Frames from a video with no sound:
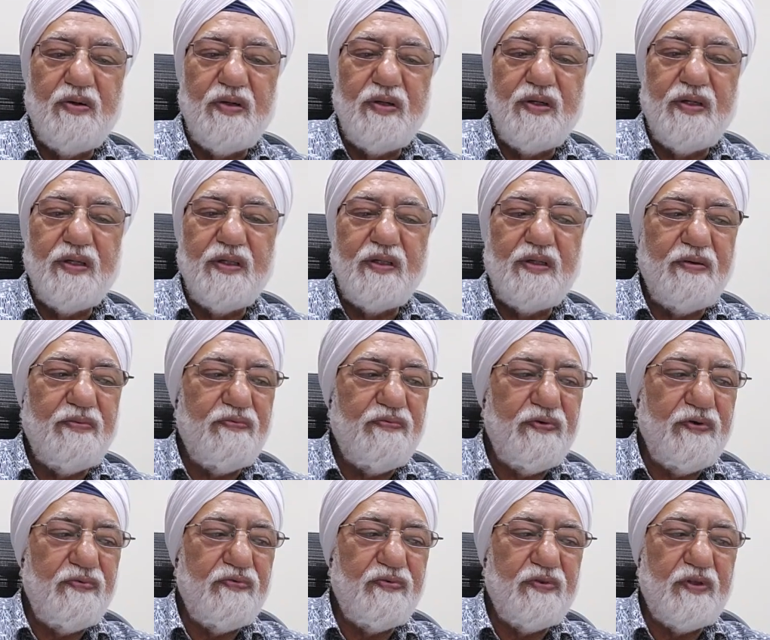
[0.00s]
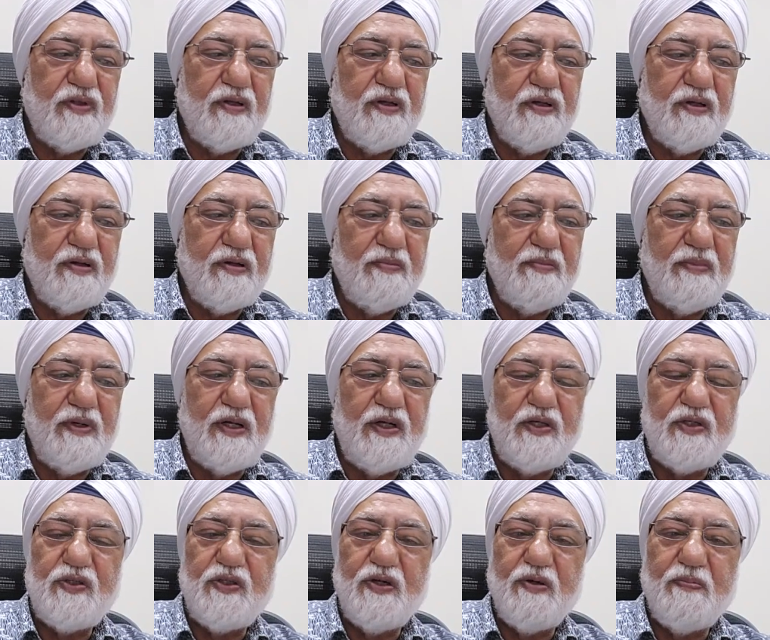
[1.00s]
till the fifth
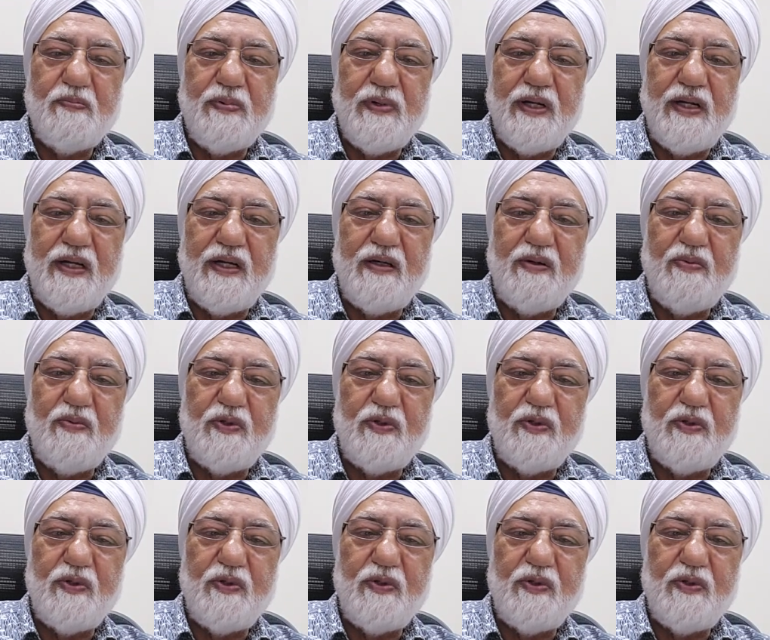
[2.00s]
Malaysia Plan,